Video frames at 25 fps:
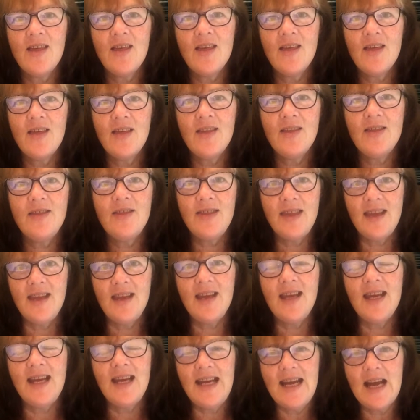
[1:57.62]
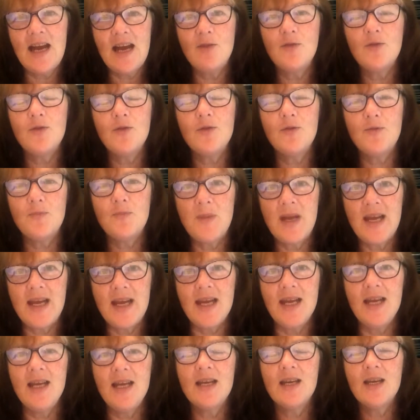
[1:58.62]
think enough of
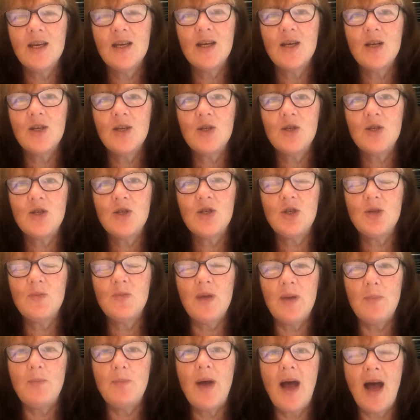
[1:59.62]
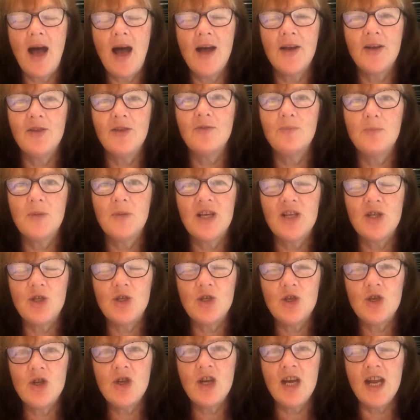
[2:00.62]
me to be part of my
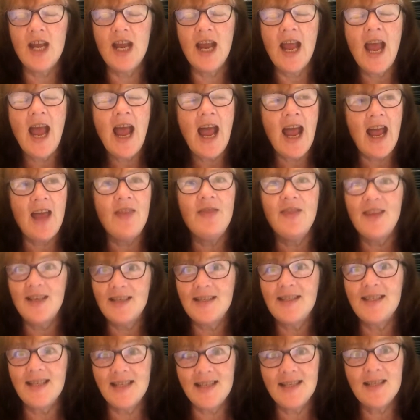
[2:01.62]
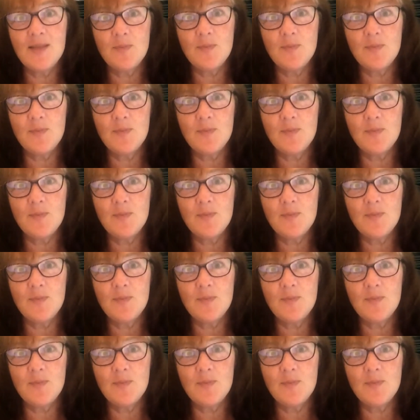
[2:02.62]
journey. And this is my